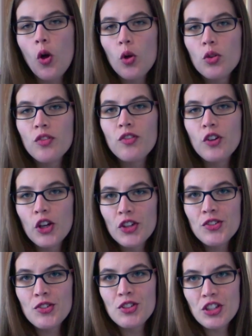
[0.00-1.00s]
old
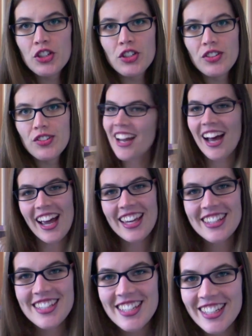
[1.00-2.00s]
first editions. Now, I
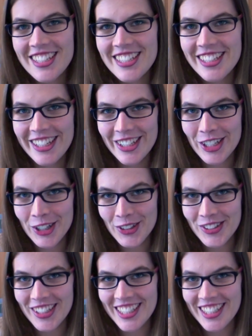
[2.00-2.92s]
ain't saying she a gold